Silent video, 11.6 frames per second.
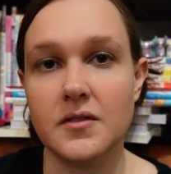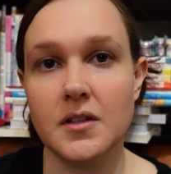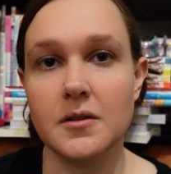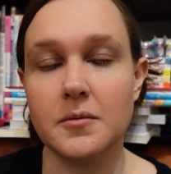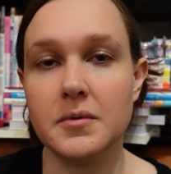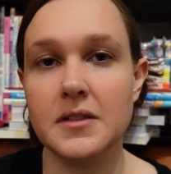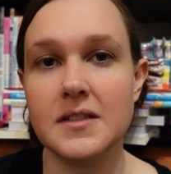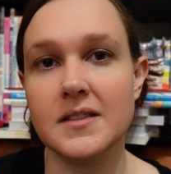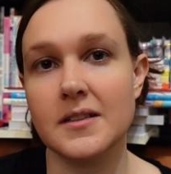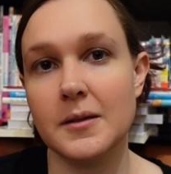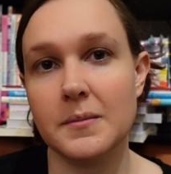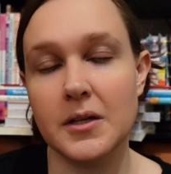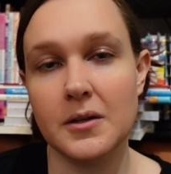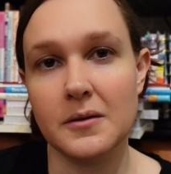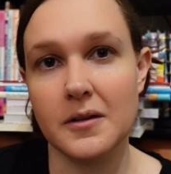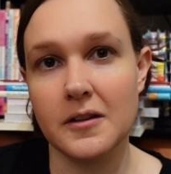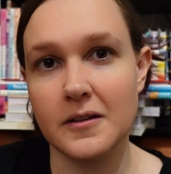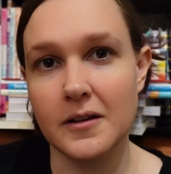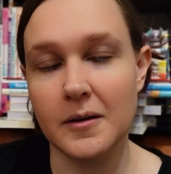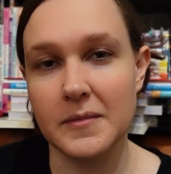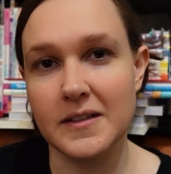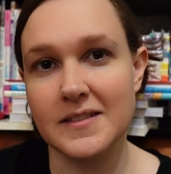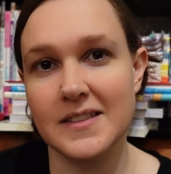video? Please let me know in the
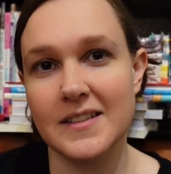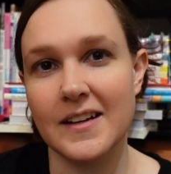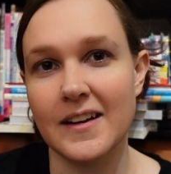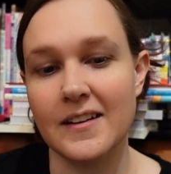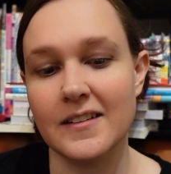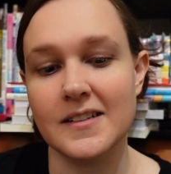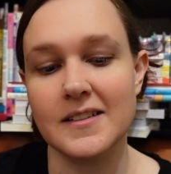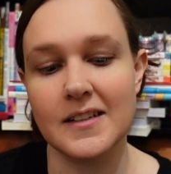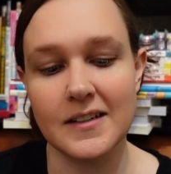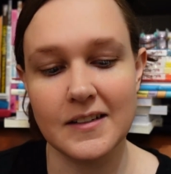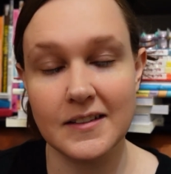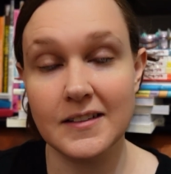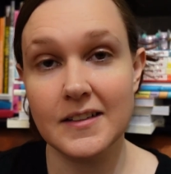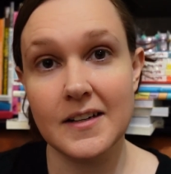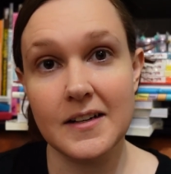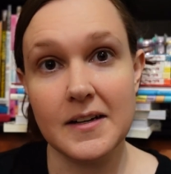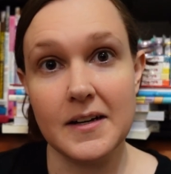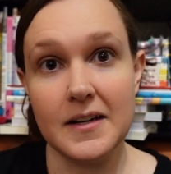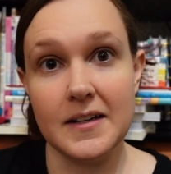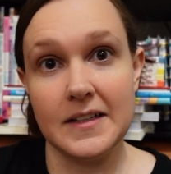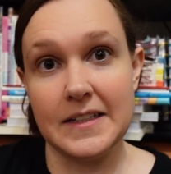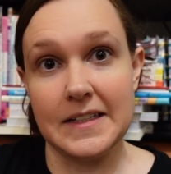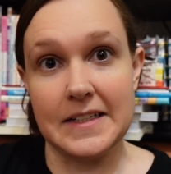comments, and uh,
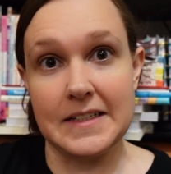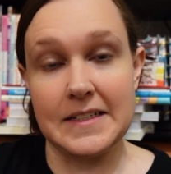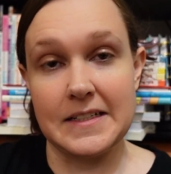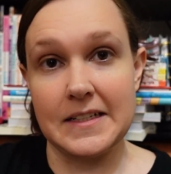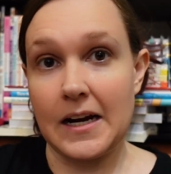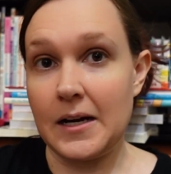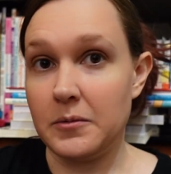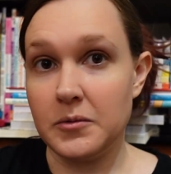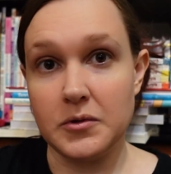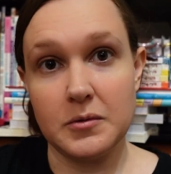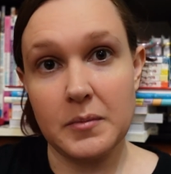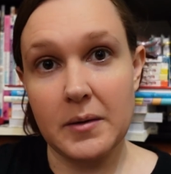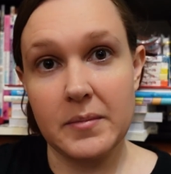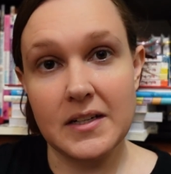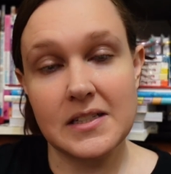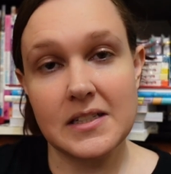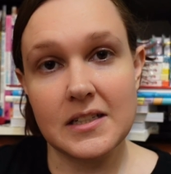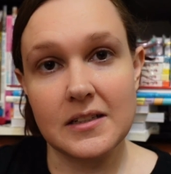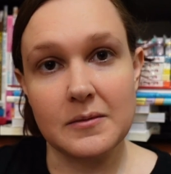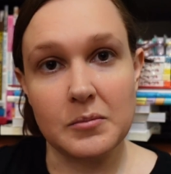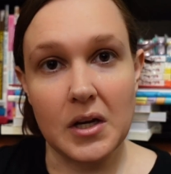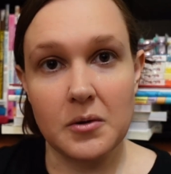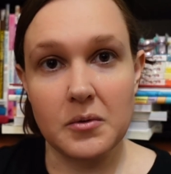I will do my best to
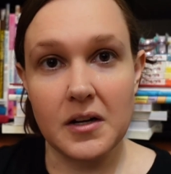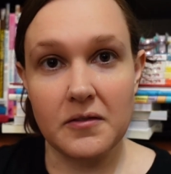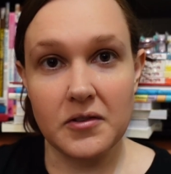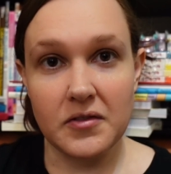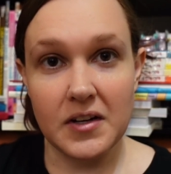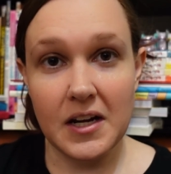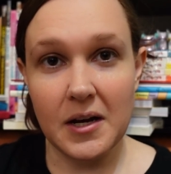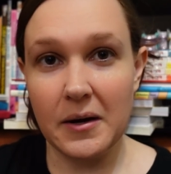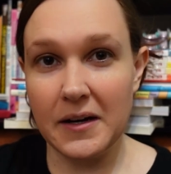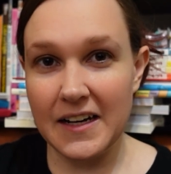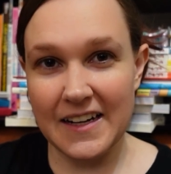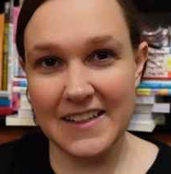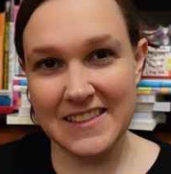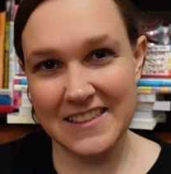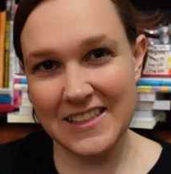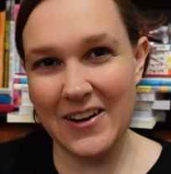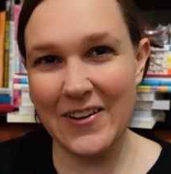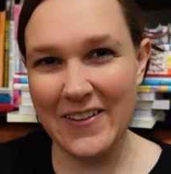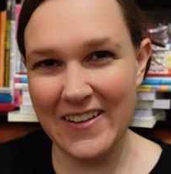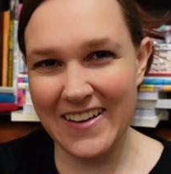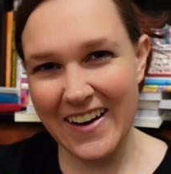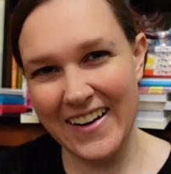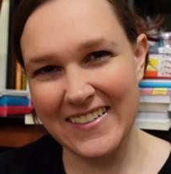make whatever video it is. So
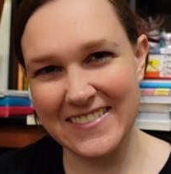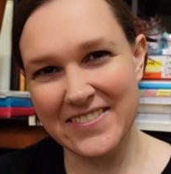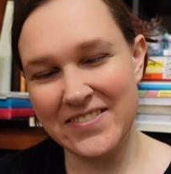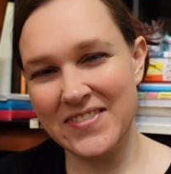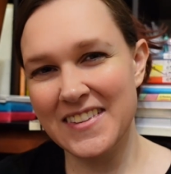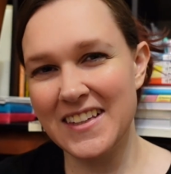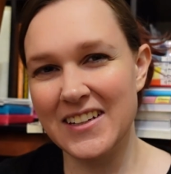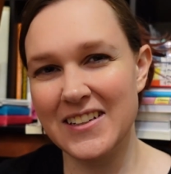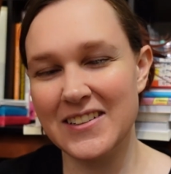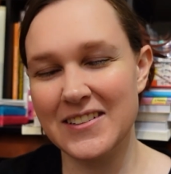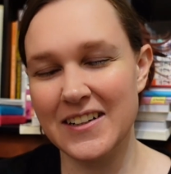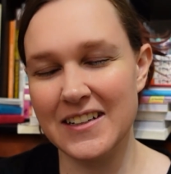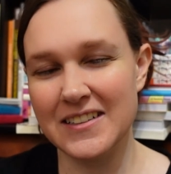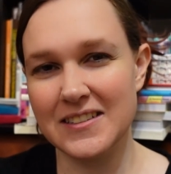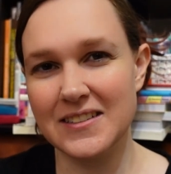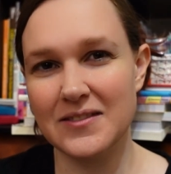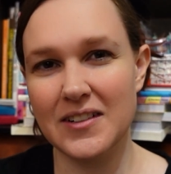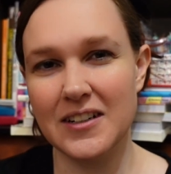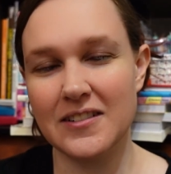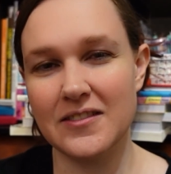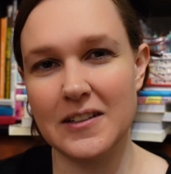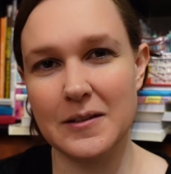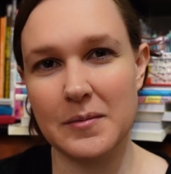yeah, thank you guys very
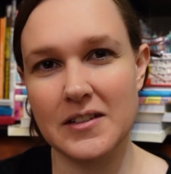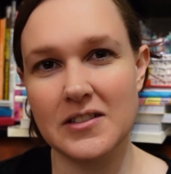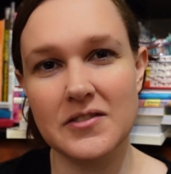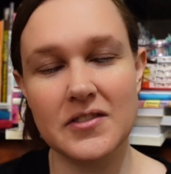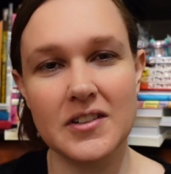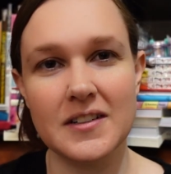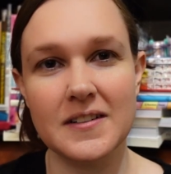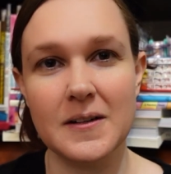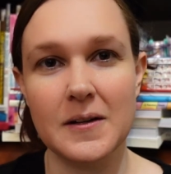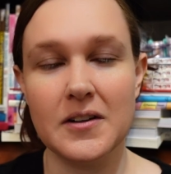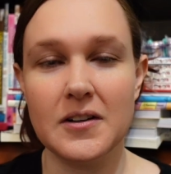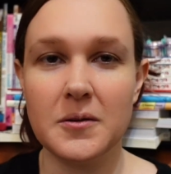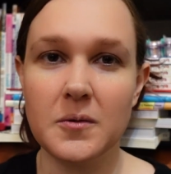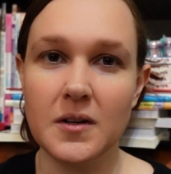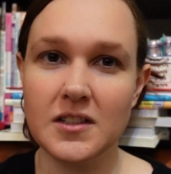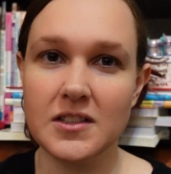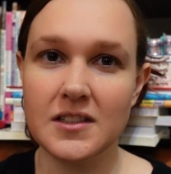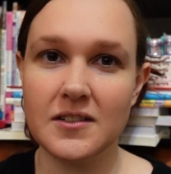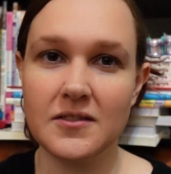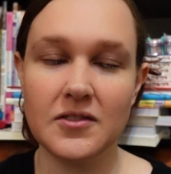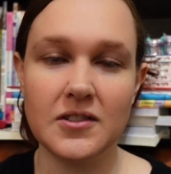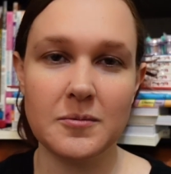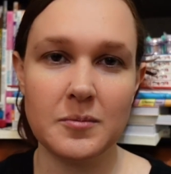very much for watching,
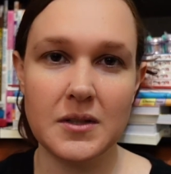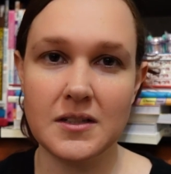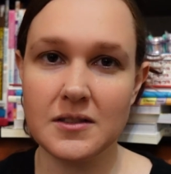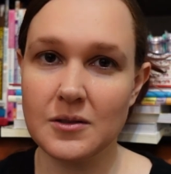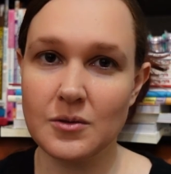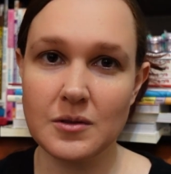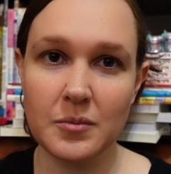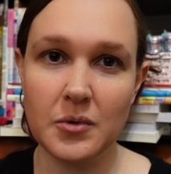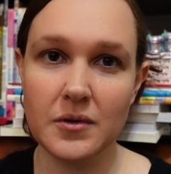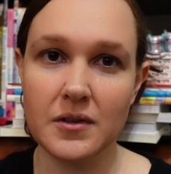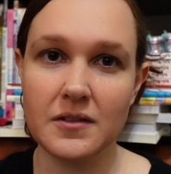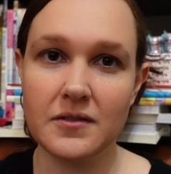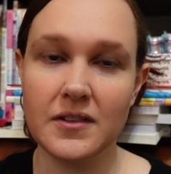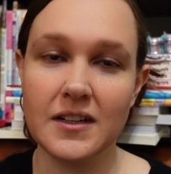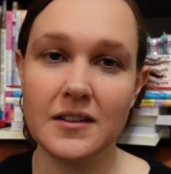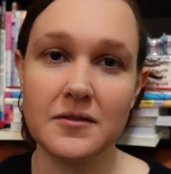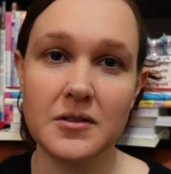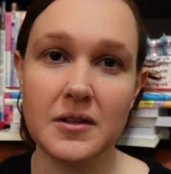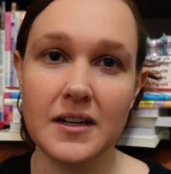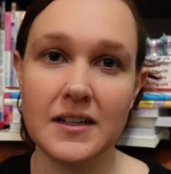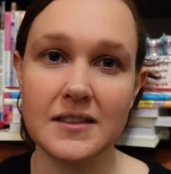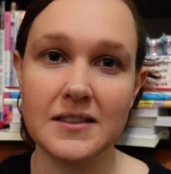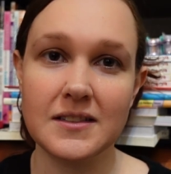for being so supportive. I love you
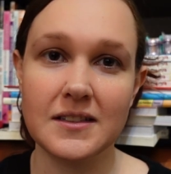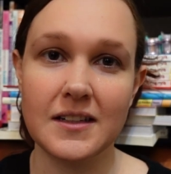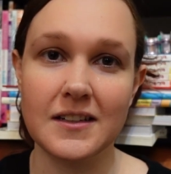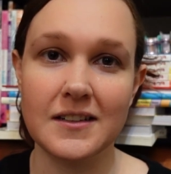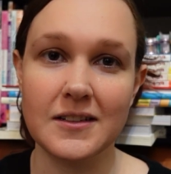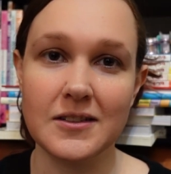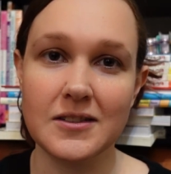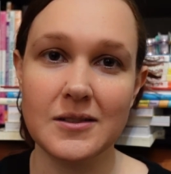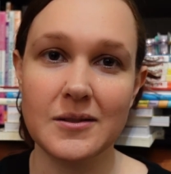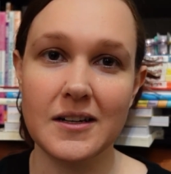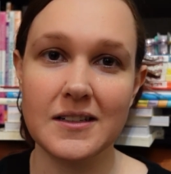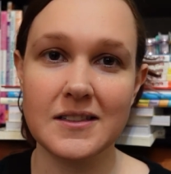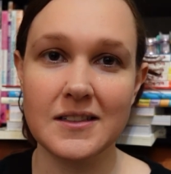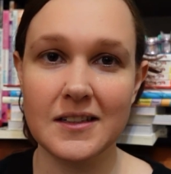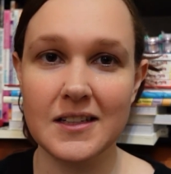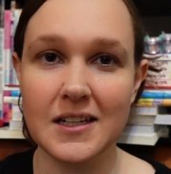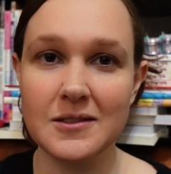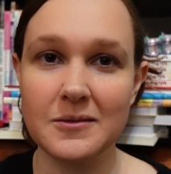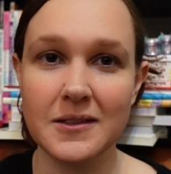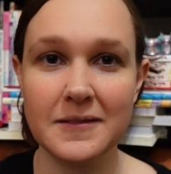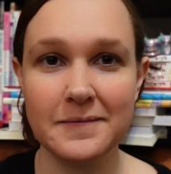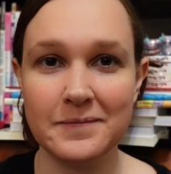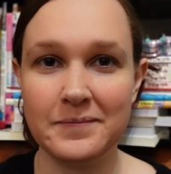guys, and I'll see you guys in the next one.